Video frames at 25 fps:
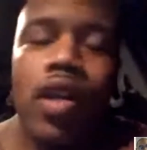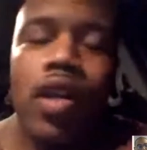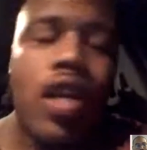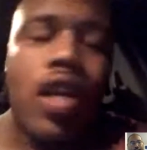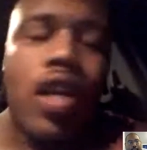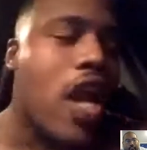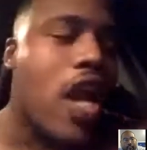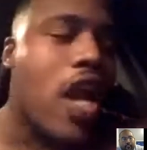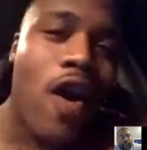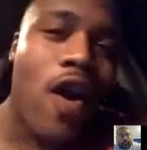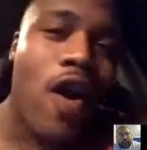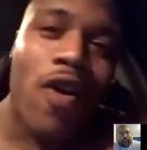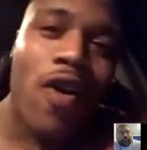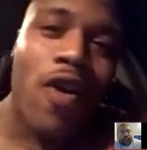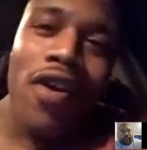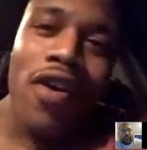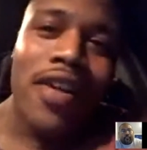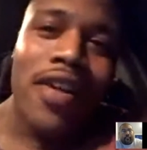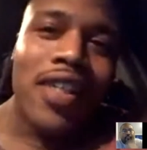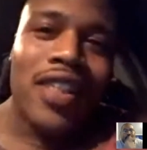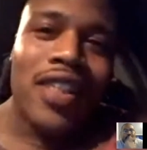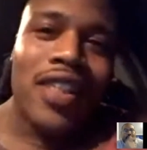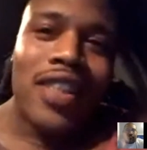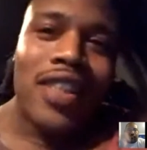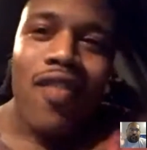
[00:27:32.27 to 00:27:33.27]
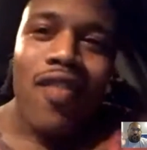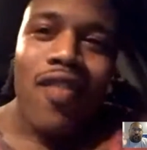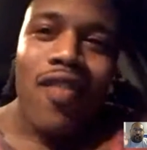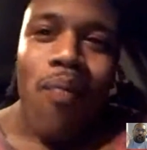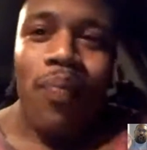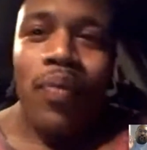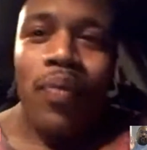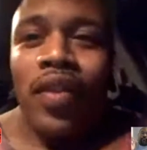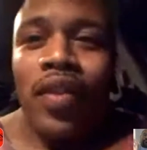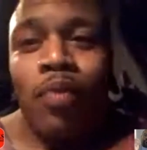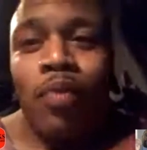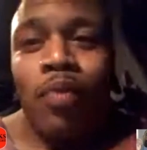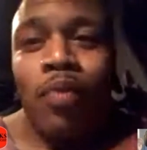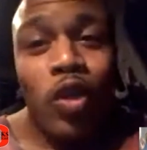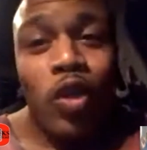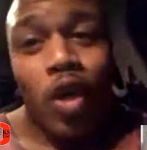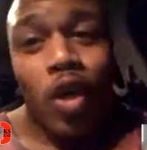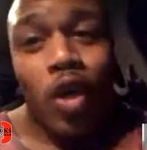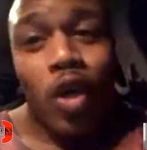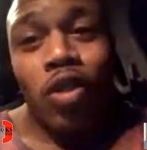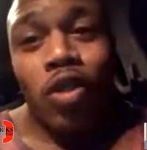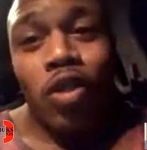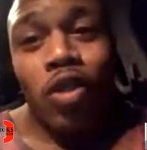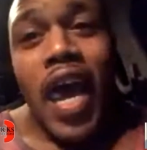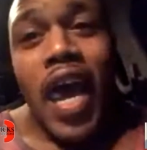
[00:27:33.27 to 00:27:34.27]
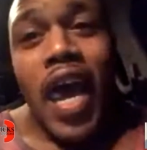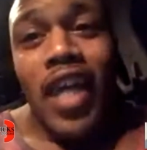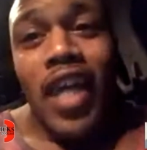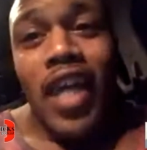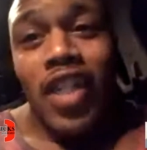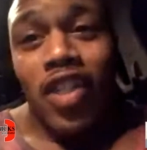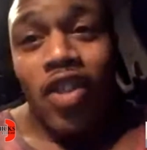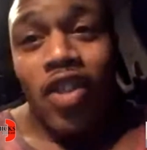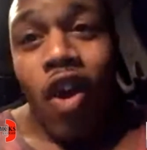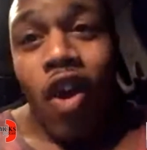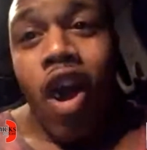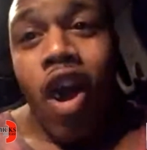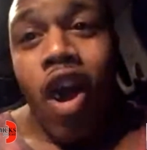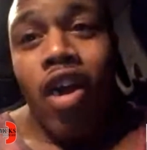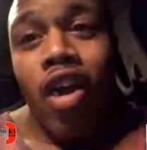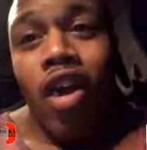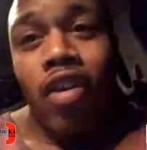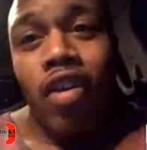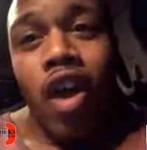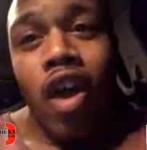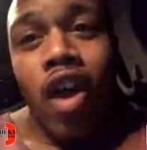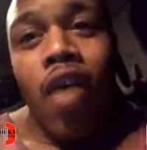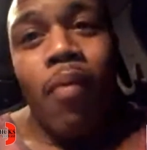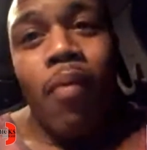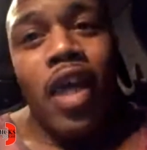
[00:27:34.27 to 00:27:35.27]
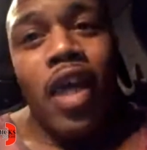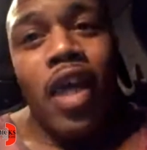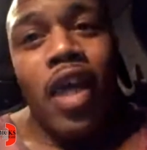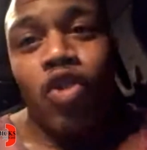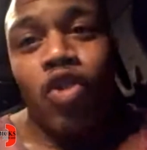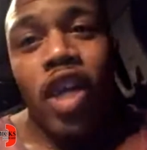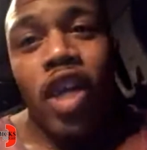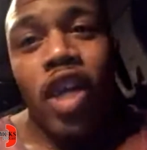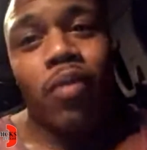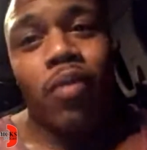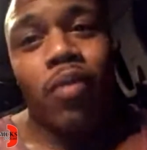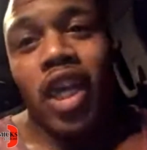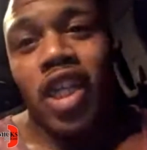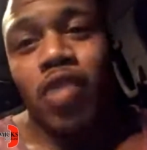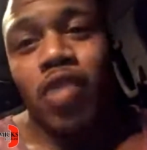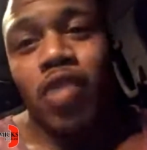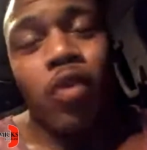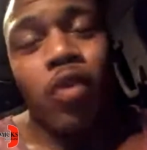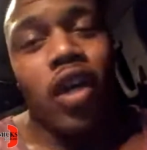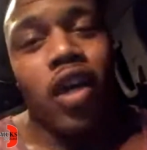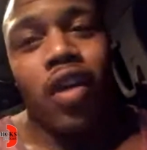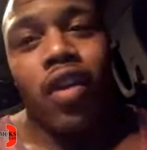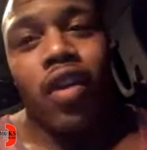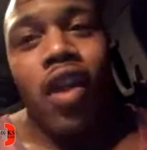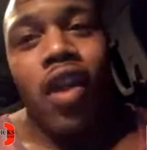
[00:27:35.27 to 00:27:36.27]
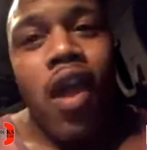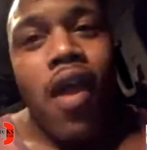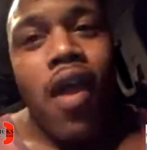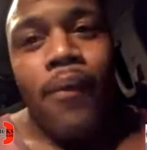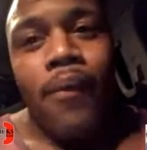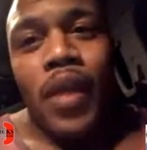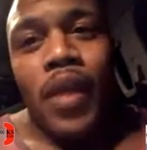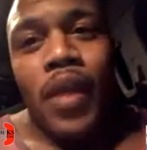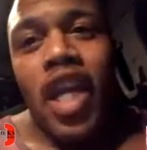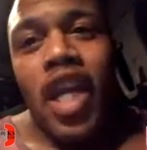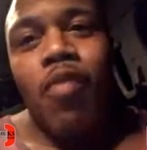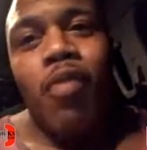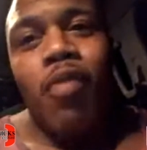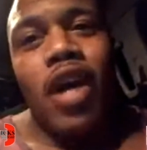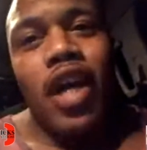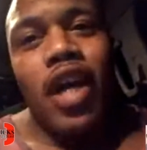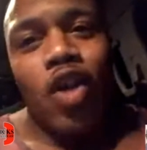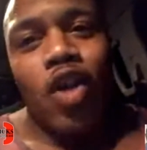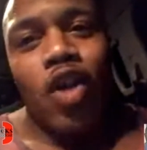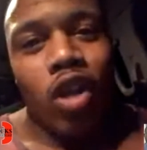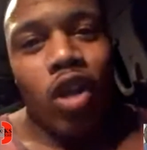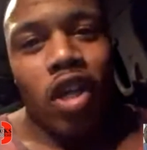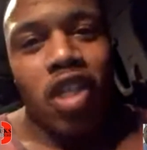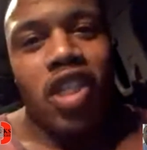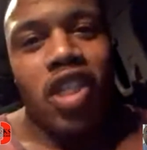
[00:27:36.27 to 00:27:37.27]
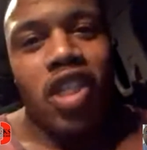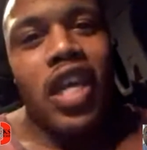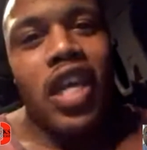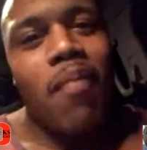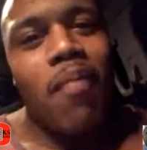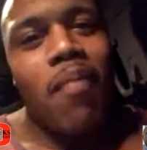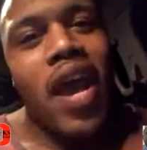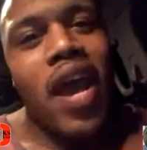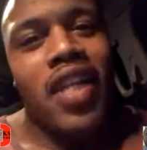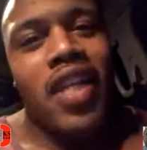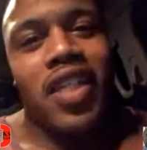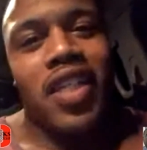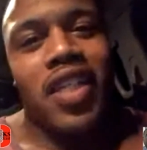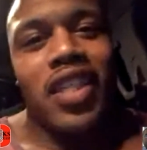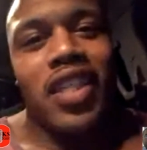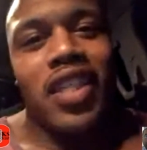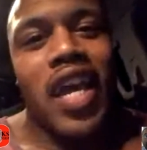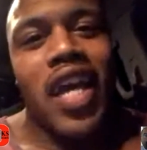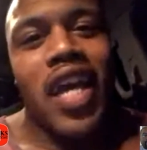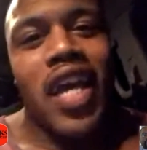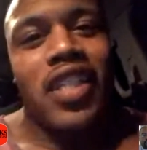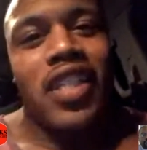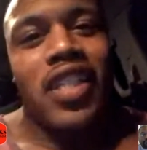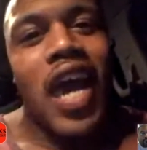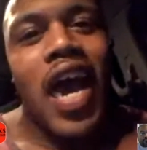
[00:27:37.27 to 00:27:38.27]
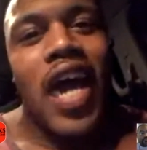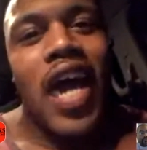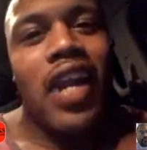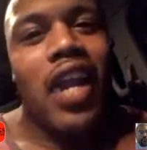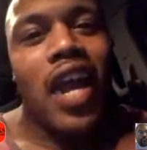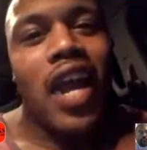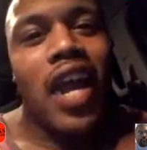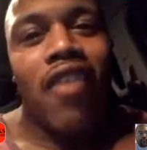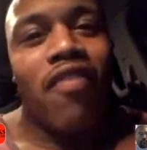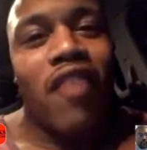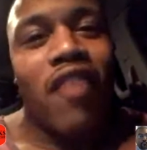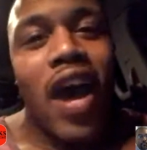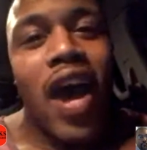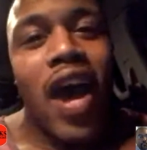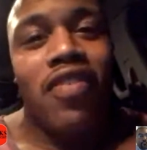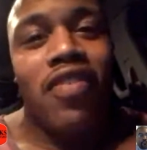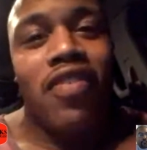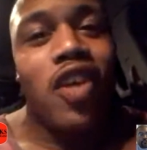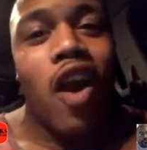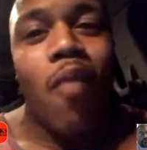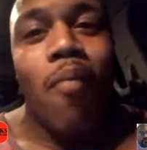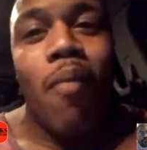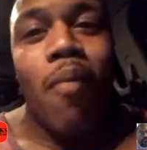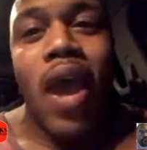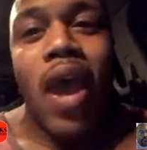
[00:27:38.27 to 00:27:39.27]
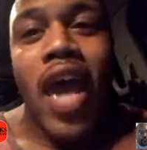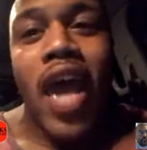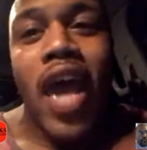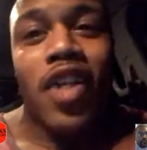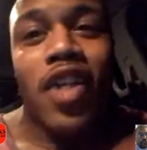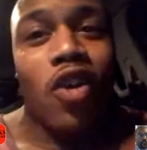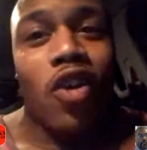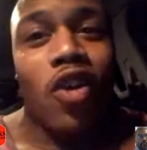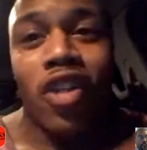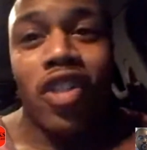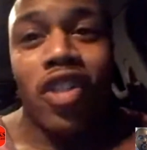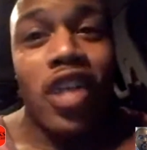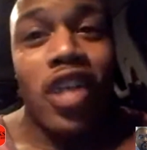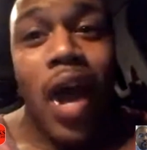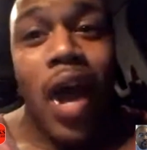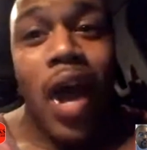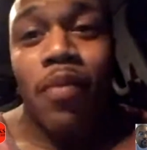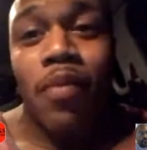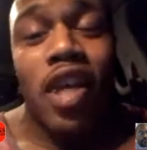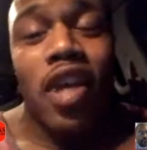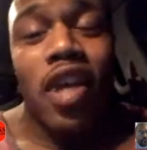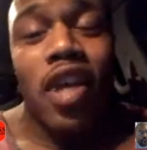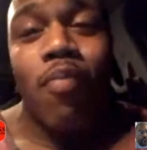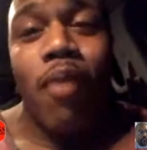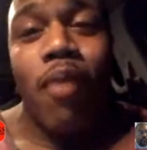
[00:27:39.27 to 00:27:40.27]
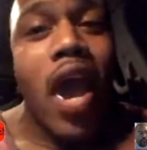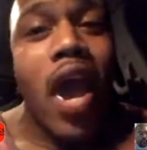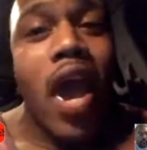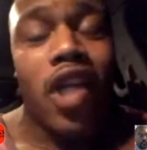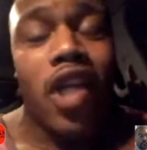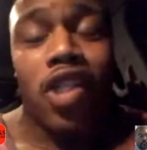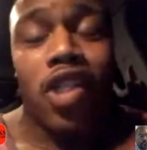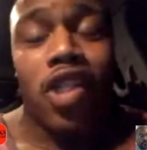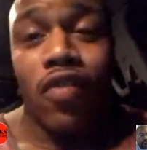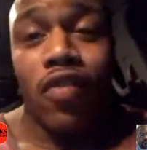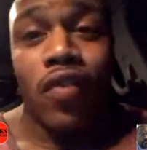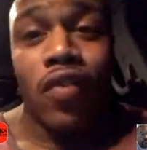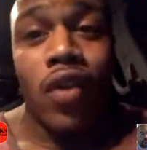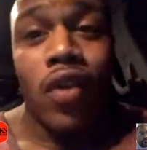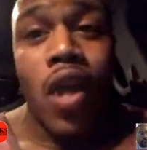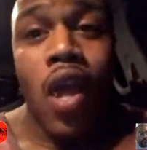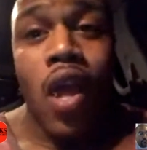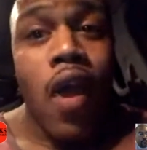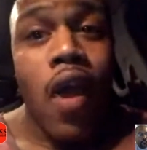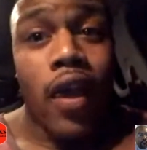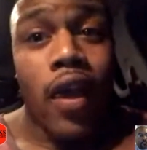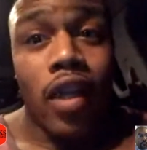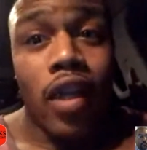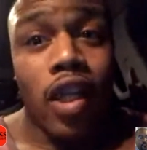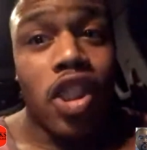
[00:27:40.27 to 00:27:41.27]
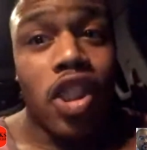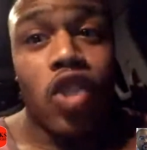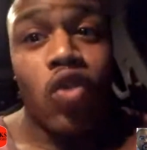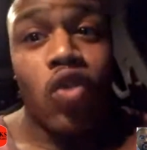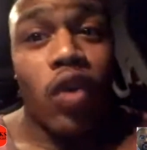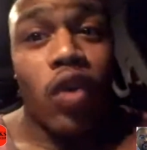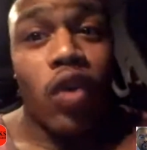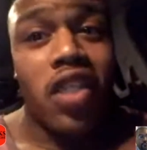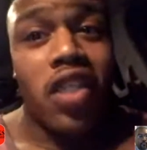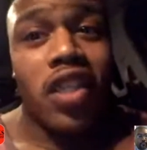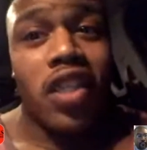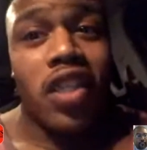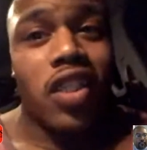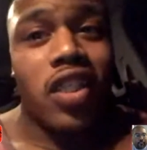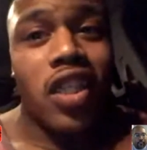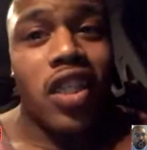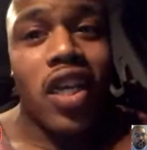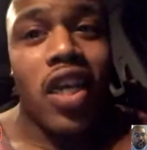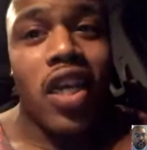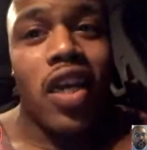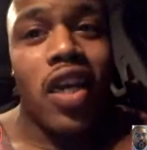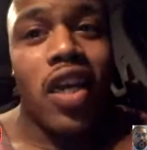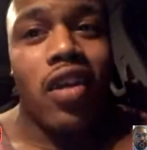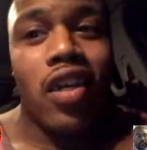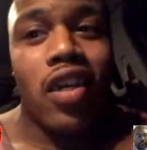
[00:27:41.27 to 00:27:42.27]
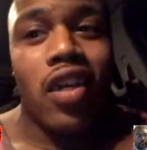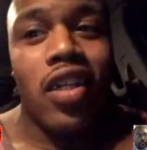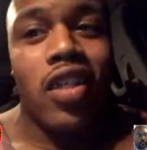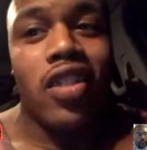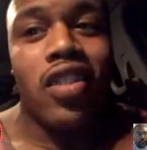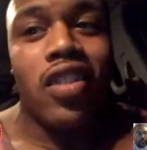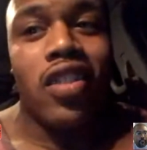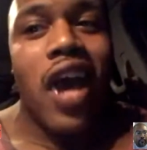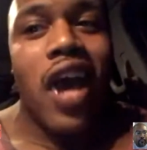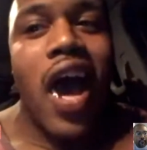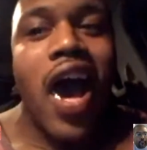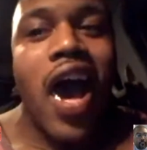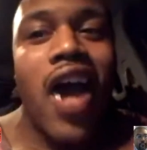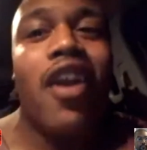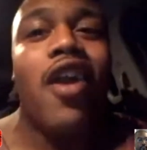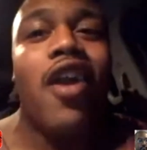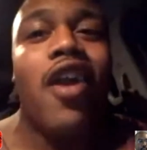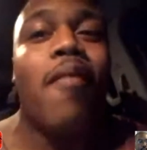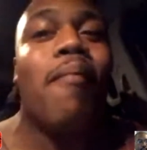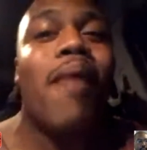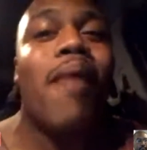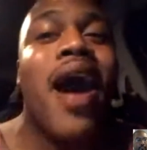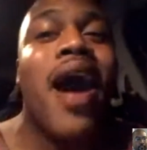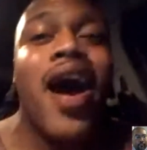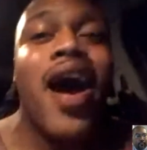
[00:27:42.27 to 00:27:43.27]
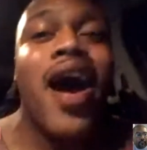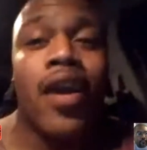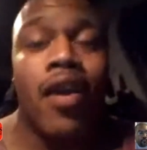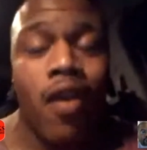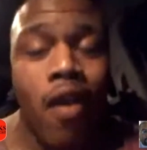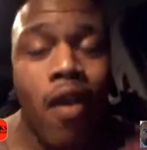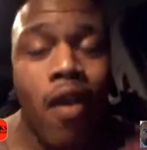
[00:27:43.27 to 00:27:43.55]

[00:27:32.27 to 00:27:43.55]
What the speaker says: Now, both of those guys are on my dream list, but anybody who looks at that match and say it's not like a 5-star match or a top 10 match of at least 2016 is out of their mind.